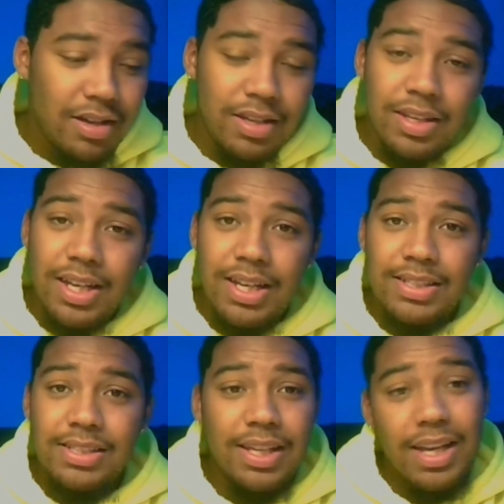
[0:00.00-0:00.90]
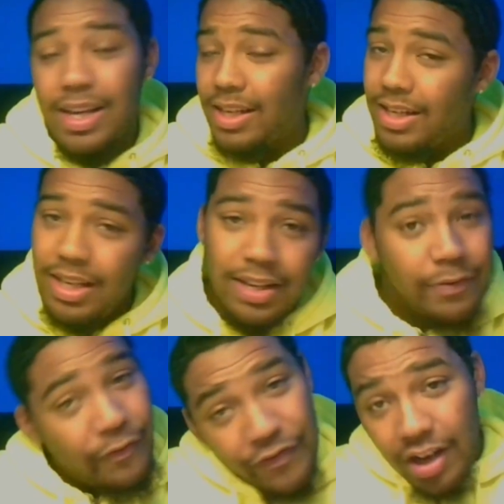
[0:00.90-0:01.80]
You know what I'm saying? It
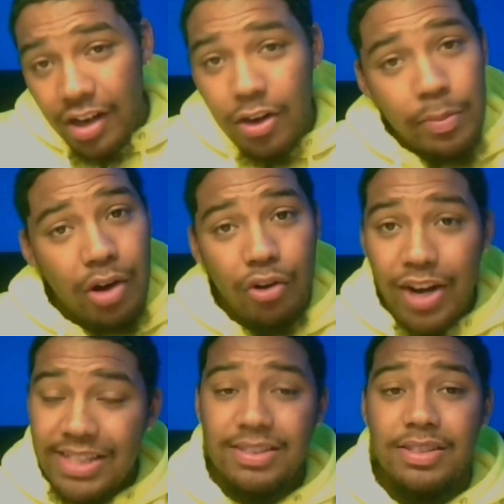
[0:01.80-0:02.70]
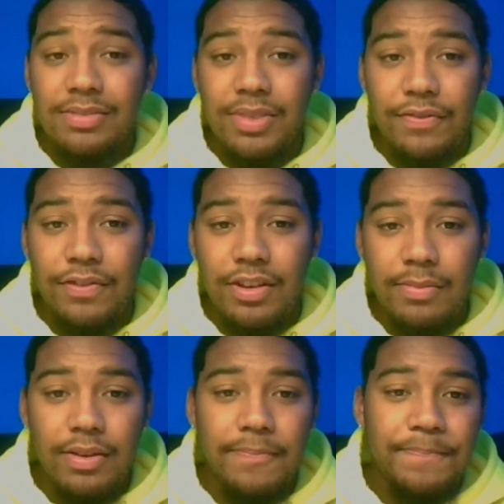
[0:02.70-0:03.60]
felt a little bit of racist to me, you feel
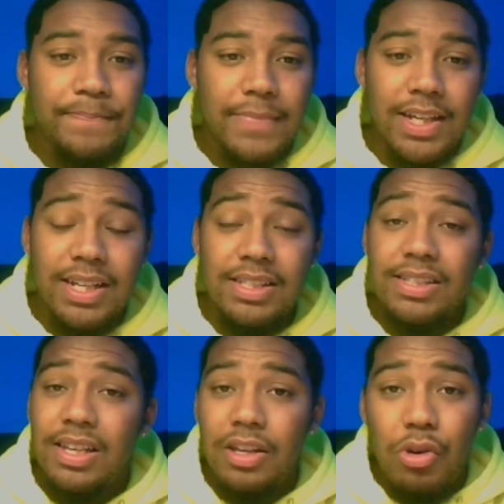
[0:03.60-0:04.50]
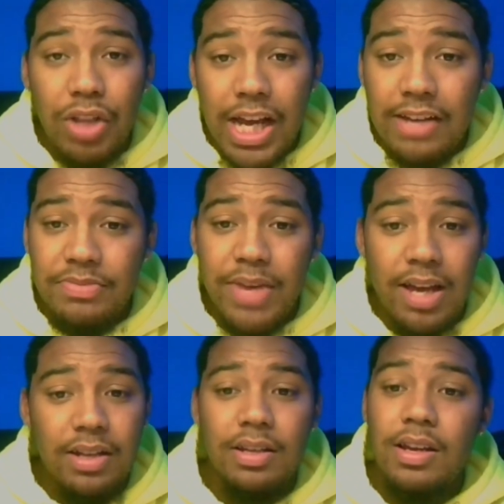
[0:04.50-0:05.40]
me? Cause he said no lives
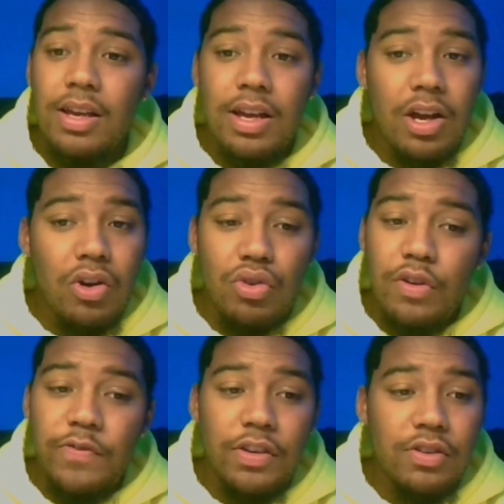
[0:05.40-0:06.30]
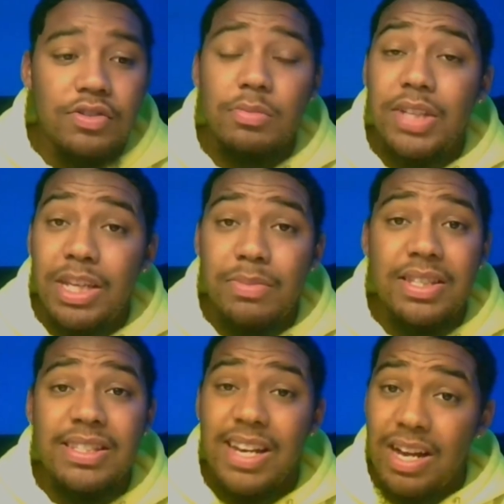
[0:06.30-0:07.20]
matter. I don't know if you on some demon
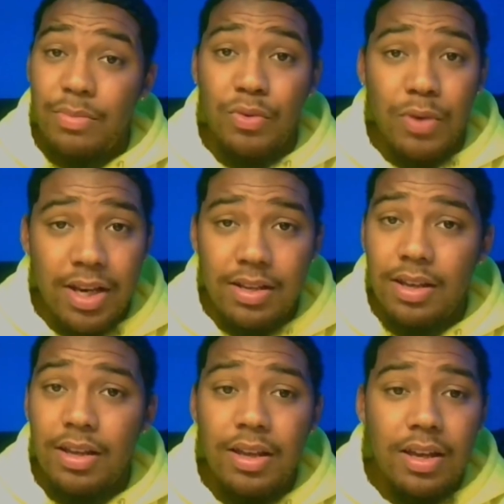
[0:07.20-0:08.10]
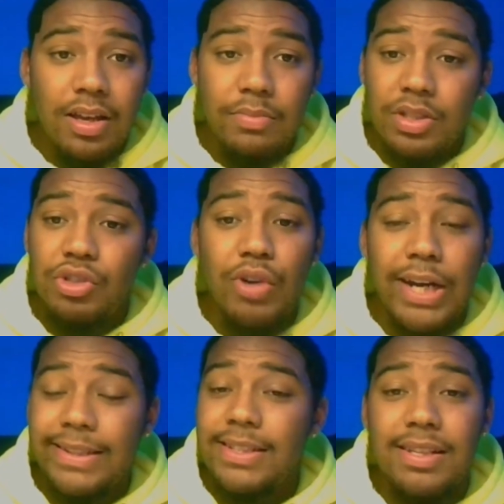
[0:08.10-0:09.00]
time or what, but you gonna
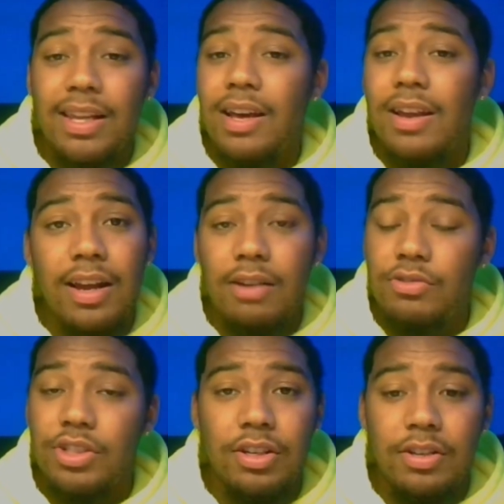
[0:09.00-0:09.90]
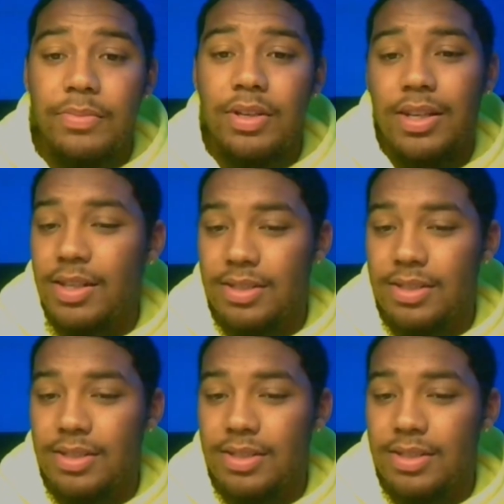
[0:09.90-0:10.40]
have to chill out that out your hair, man, because